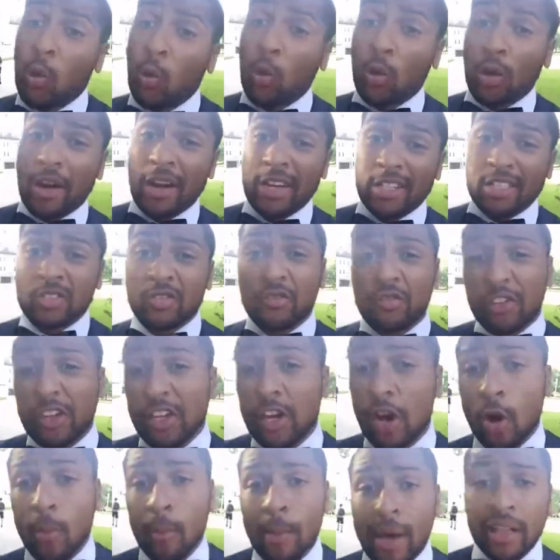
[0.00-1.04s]
Whereas
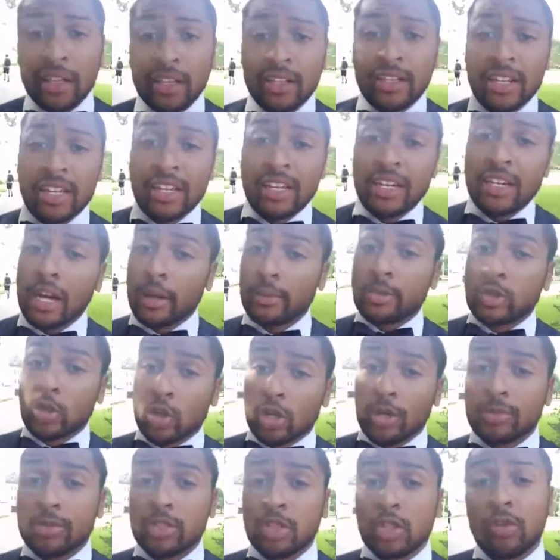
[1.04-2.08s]
pheomelanin
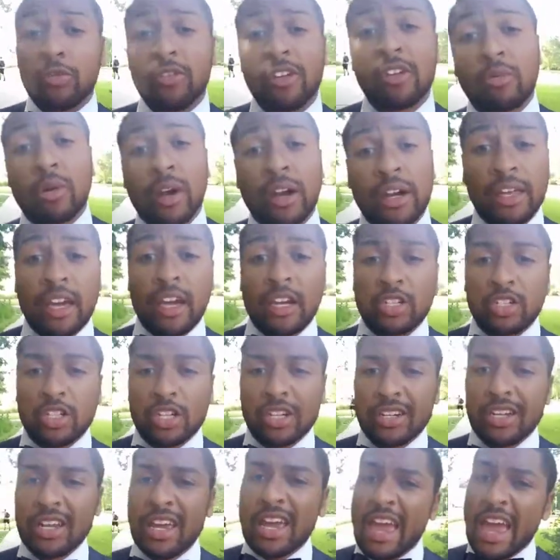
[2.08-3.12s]
absorbs UV
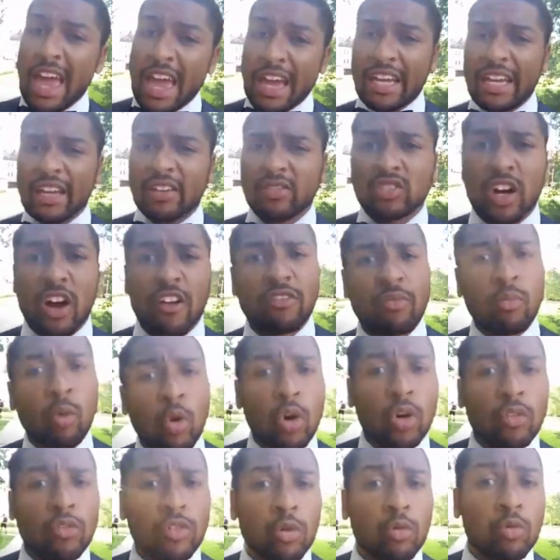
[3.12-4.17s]
radiation and gives off
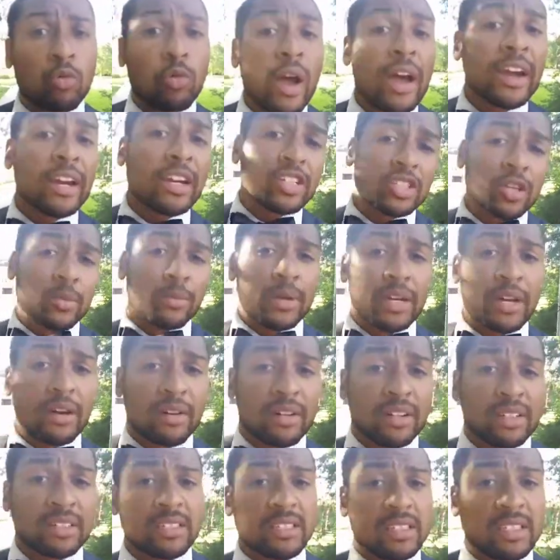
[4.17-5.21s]
more of a reddish
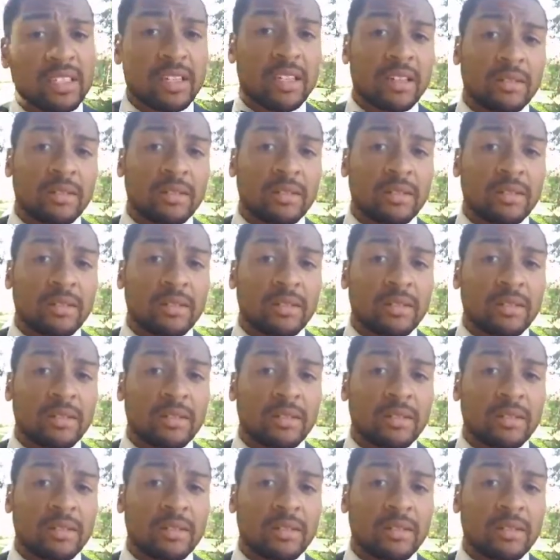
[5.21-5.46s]
appearance.